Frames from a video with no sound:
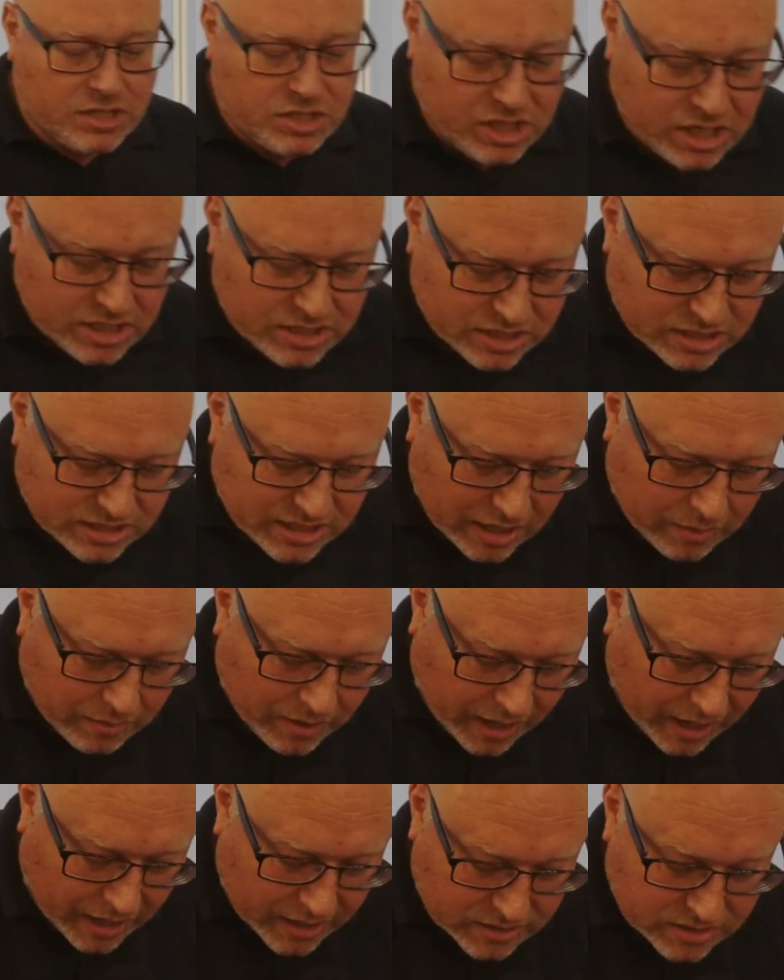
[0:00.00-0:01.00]
Jesus now
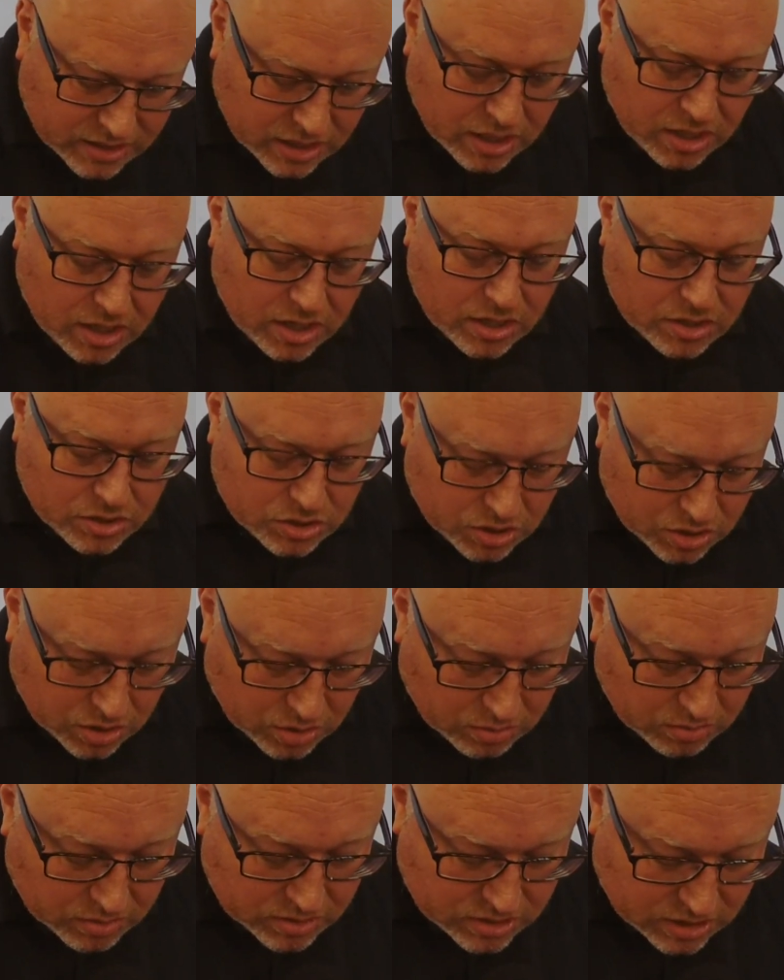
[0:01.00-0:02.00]
has
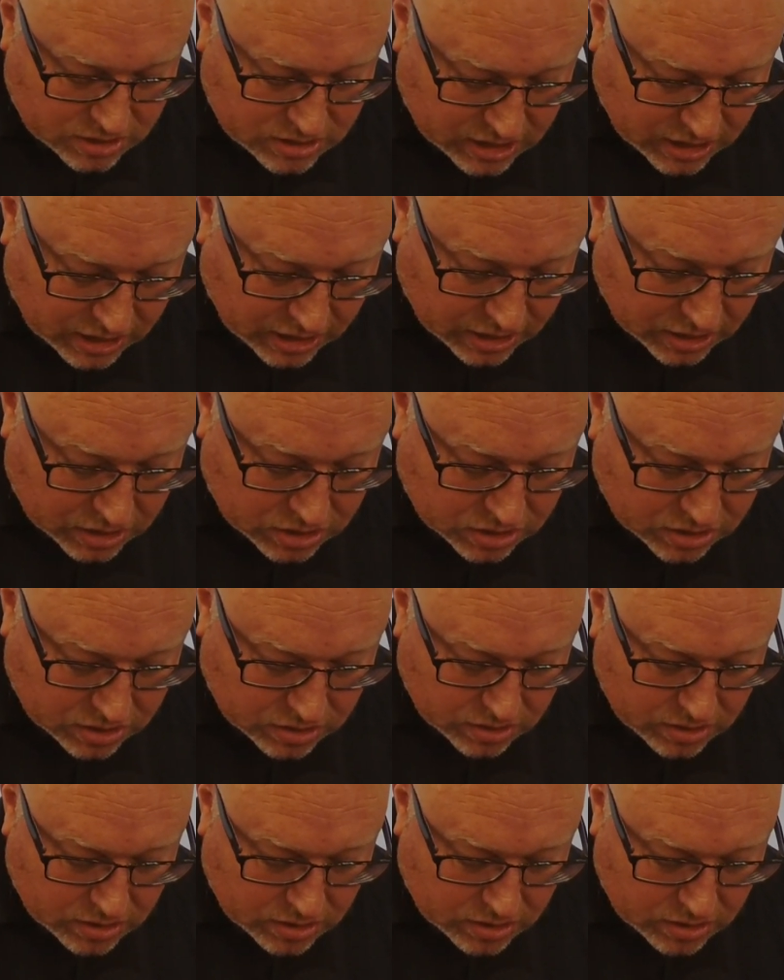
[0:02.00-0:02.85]
to teach.